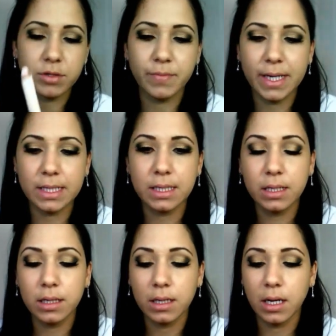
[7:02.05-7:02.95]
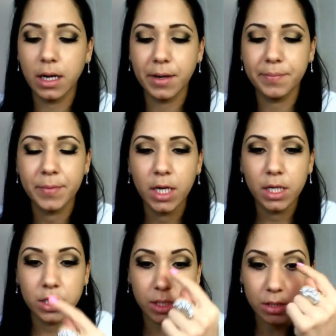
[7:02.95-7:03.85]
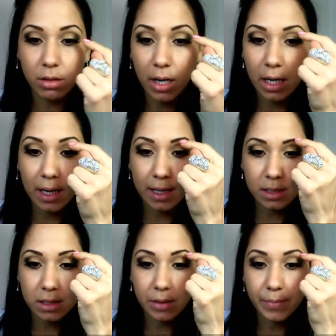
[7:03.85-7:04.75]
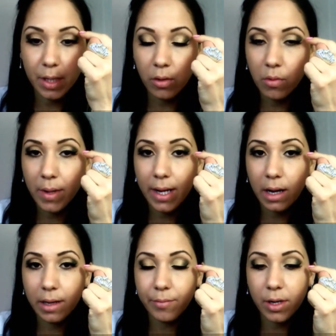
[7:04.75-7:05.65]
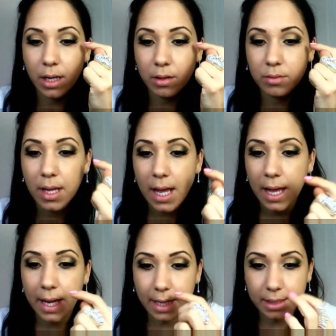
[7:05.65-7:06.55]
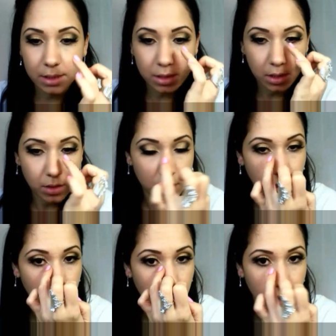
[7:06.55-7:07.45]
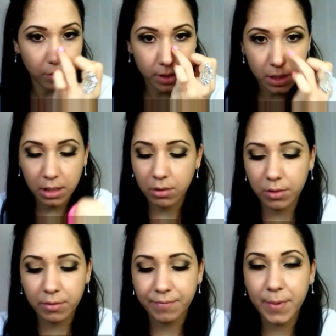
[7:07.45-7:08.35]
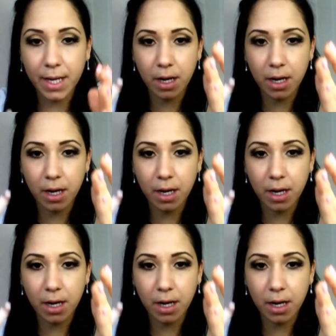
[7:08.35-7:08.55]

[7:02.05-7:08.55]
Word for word: Cosmetics just to highlight below my eyebrow and on the inner corner of my